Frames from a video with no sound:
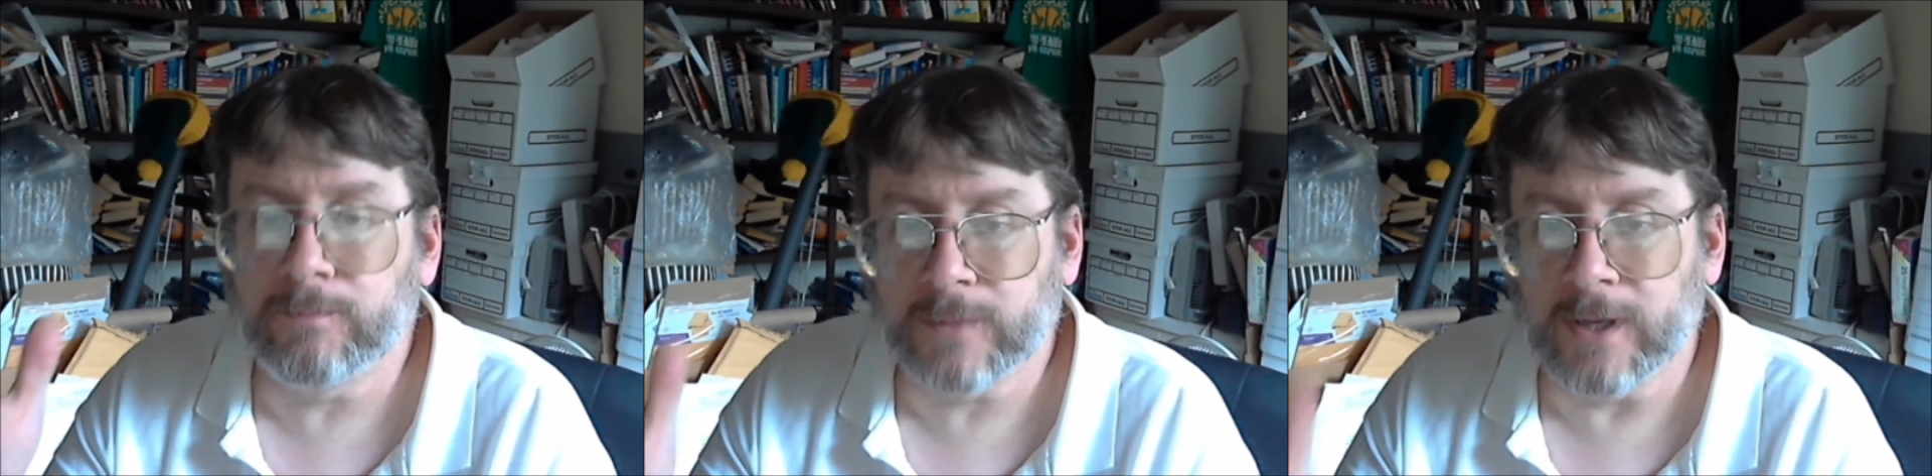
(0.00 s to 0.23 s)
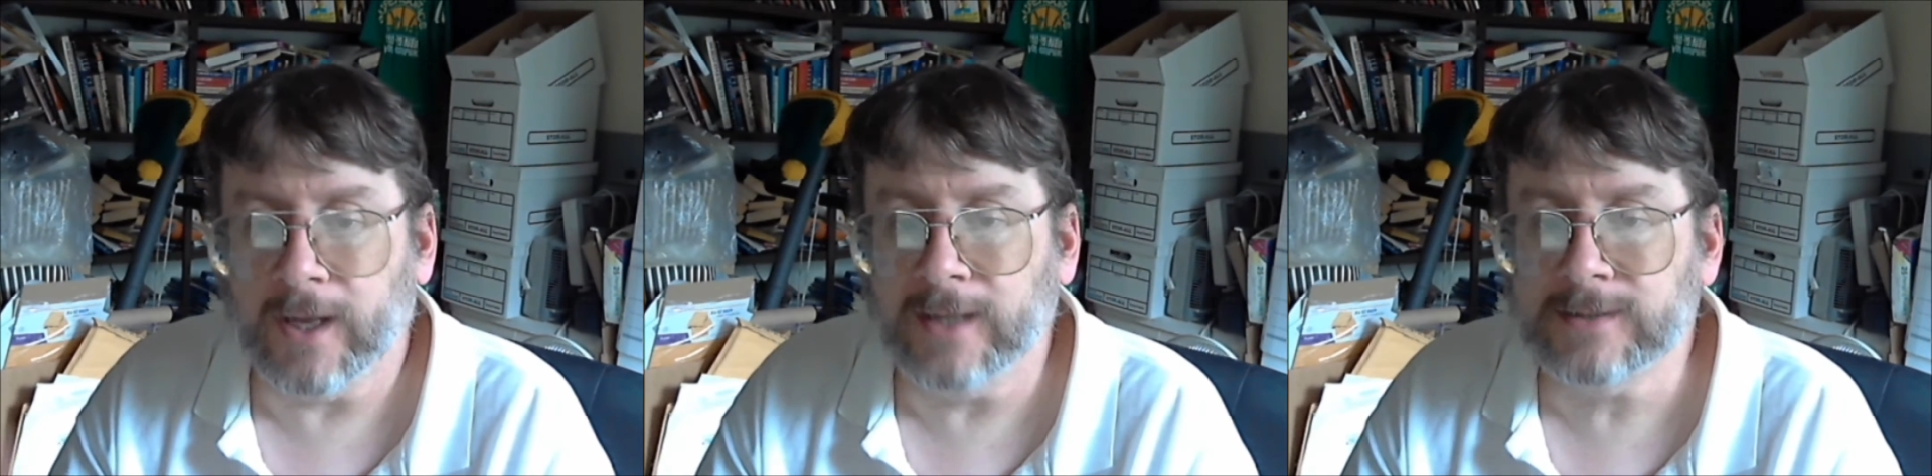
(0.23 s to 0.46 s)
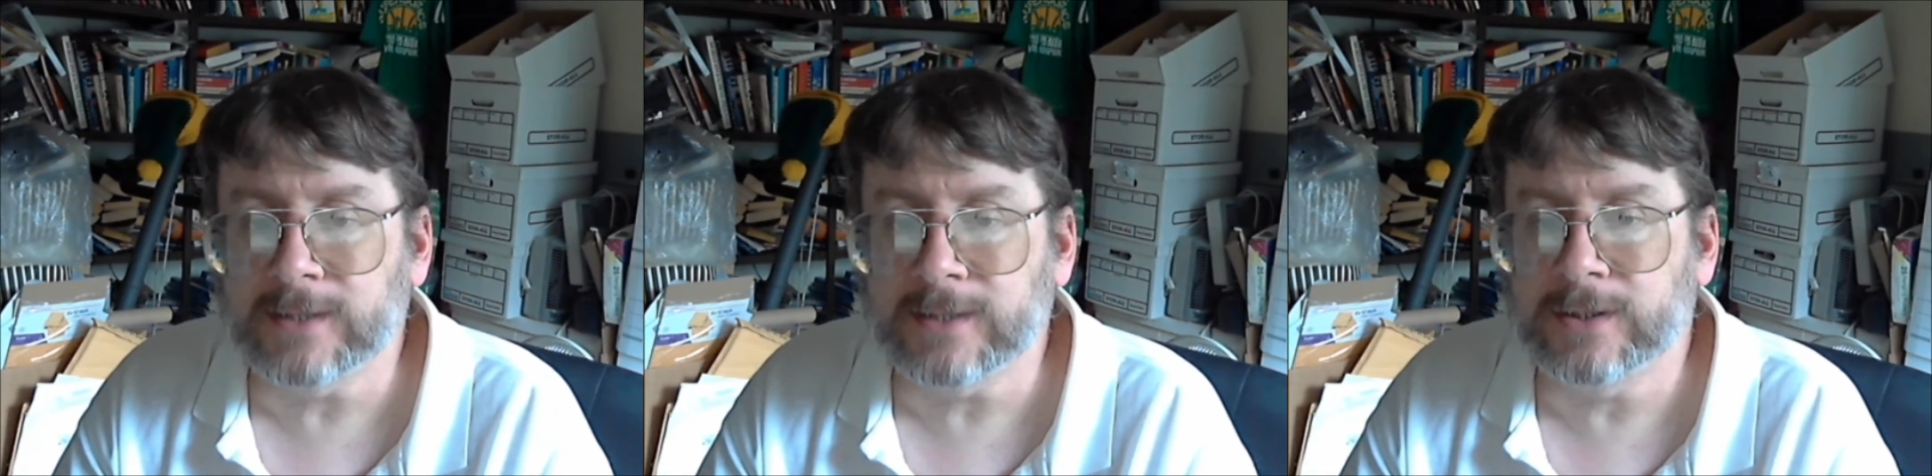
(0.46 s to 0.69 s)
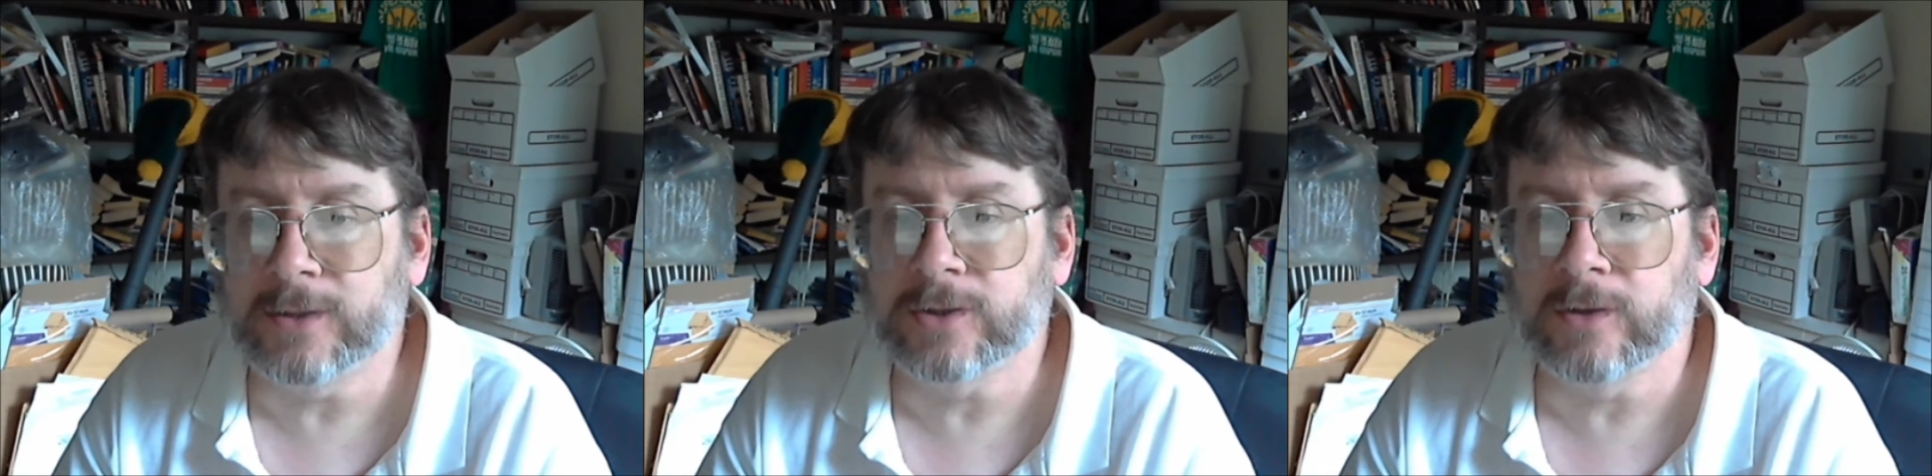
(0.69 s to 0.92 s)

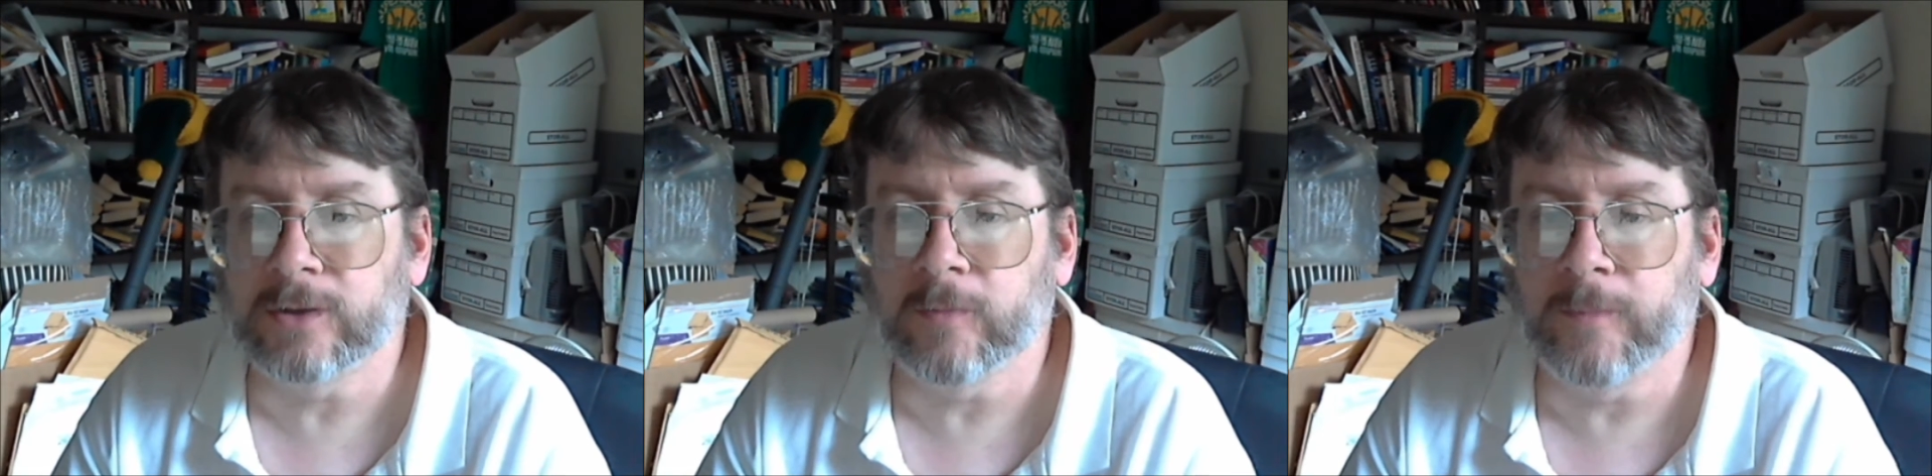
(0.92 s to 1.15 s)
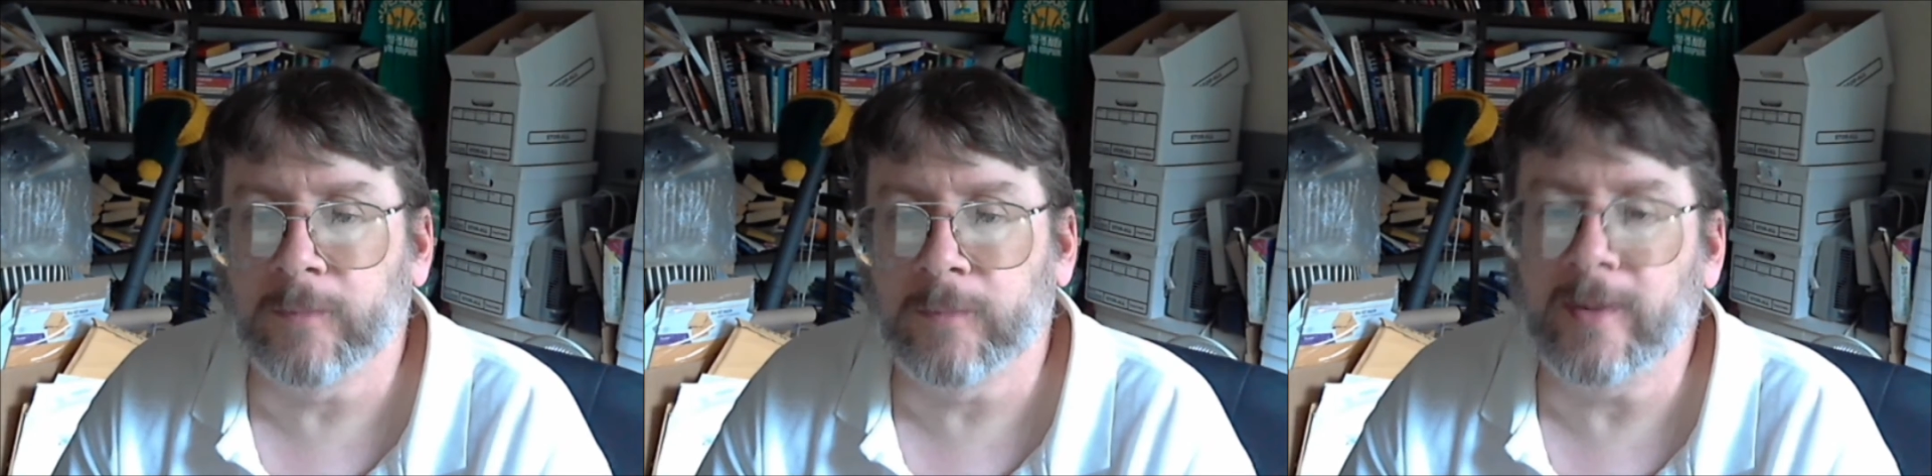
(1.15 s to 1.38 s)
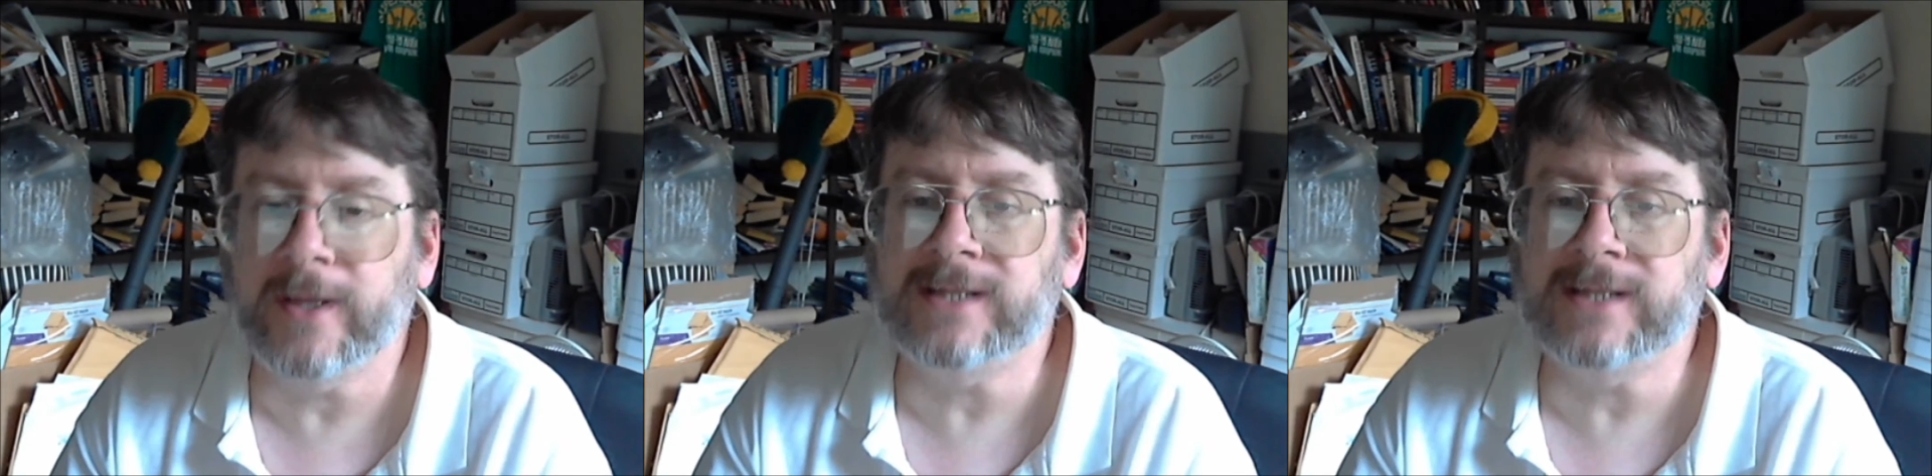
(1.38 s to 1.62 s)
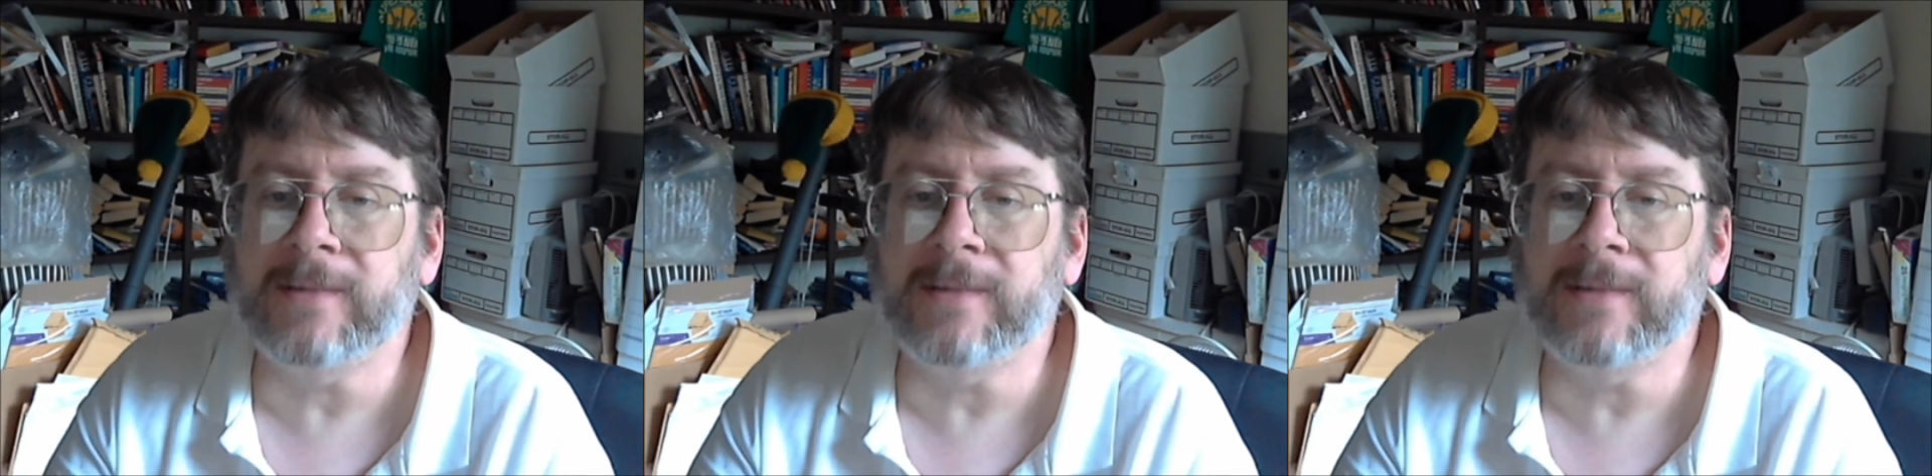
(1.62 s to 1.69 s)
constitutional republic is